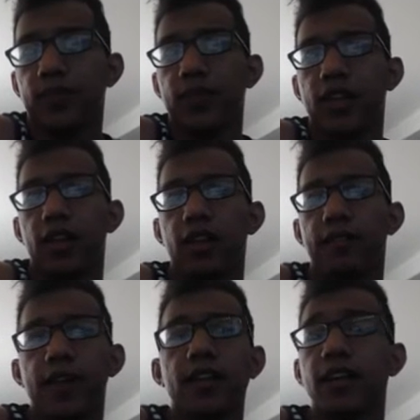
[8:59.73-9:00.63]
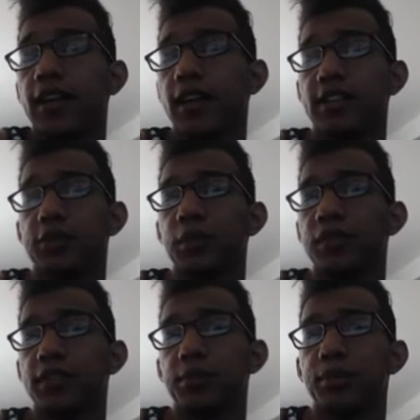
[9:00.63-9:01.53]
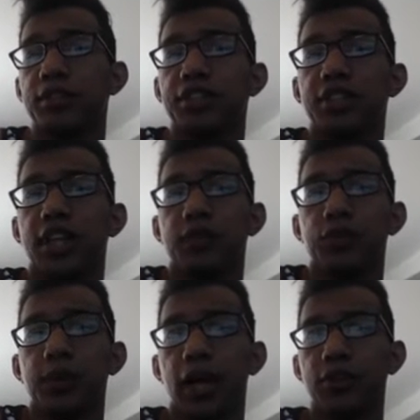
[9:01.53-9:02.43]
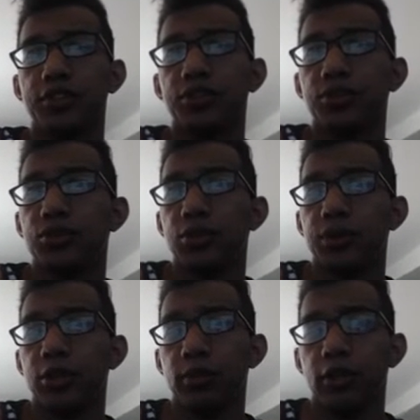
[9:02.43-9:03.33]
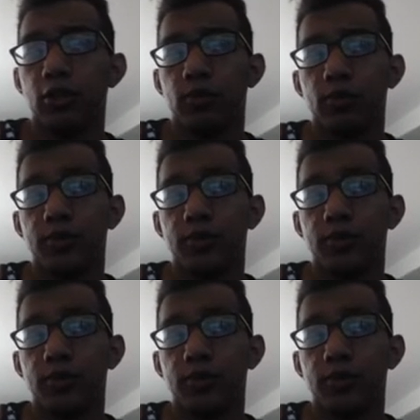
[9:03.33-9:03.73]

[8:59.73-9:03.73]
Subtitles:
The fact that it had swiftness and precision gave you an out to Tsukiyomi Noble, which